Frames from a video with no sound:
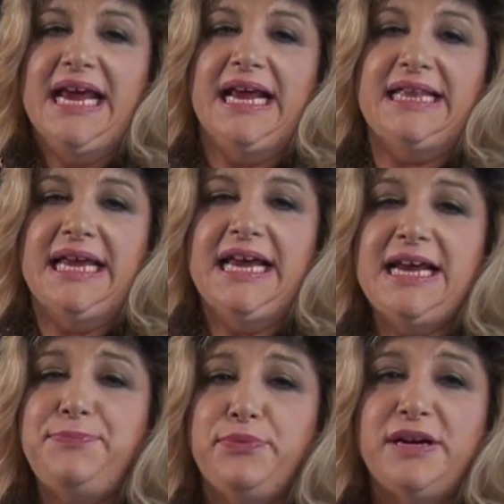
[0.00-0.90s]
in the
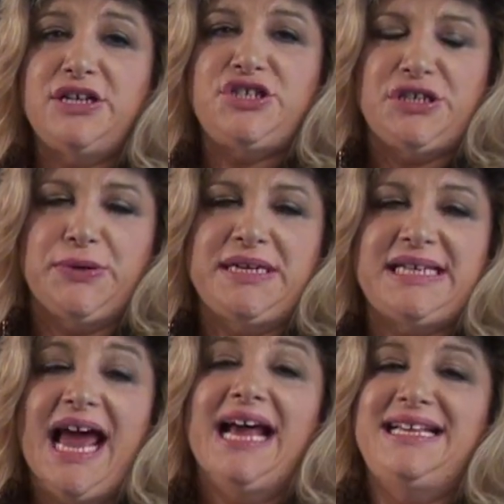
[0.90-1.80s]
hit British
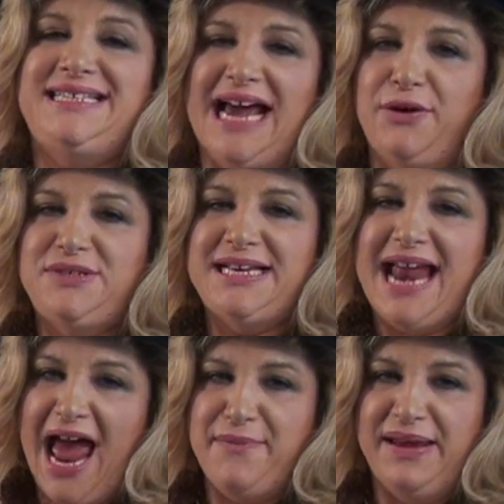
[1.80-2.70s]
series Downton
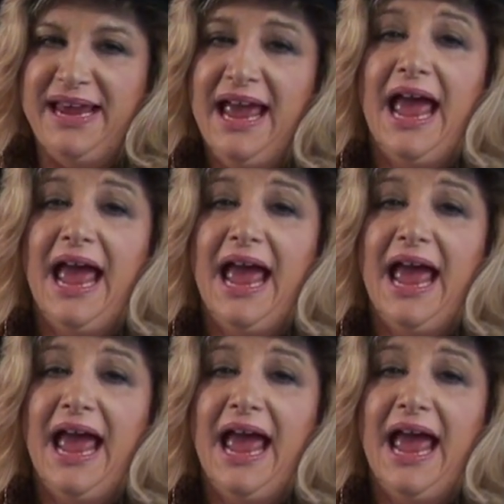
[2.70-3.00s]
Abbey,